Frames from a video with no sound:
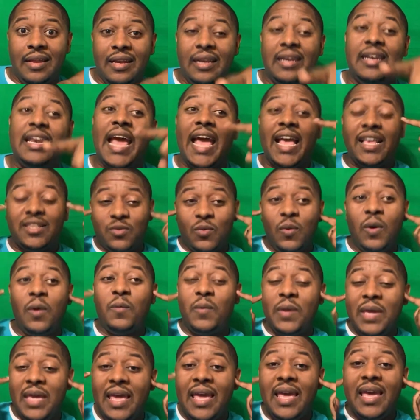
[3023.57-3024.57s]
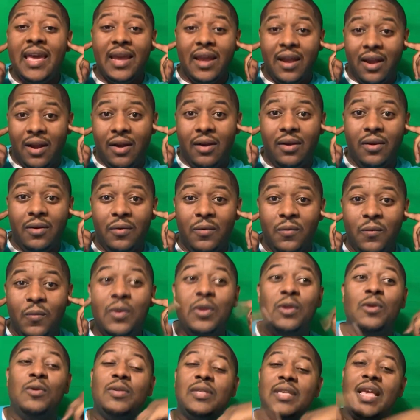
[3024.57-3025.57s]
That's what we hear
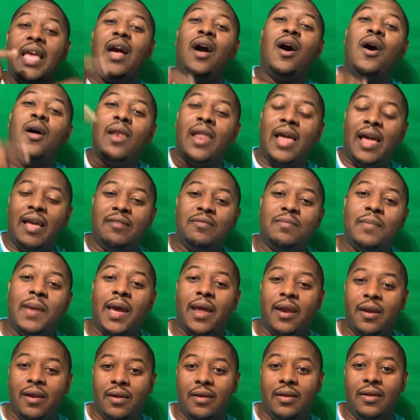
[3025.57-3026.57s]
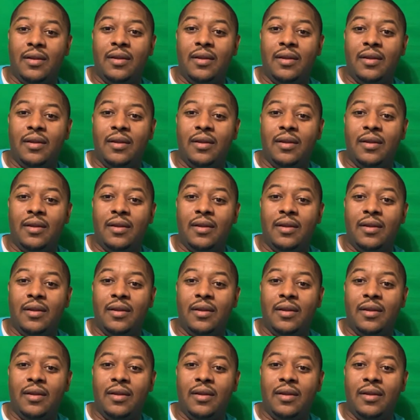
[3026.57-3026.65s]
when you say all lives matter.